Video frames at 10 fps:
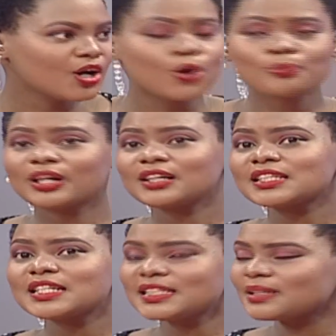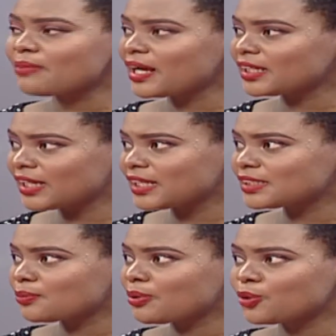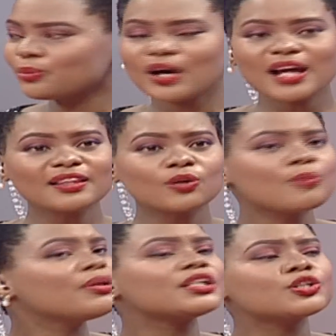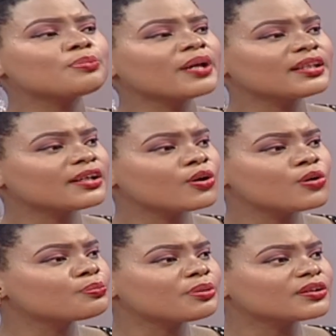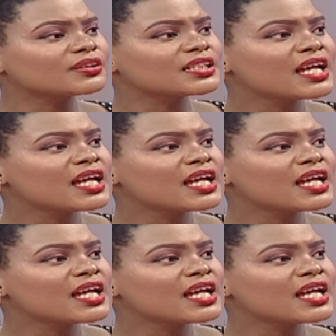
Or because he's a man, he has to pay your bill. I think women need to pay their own bills.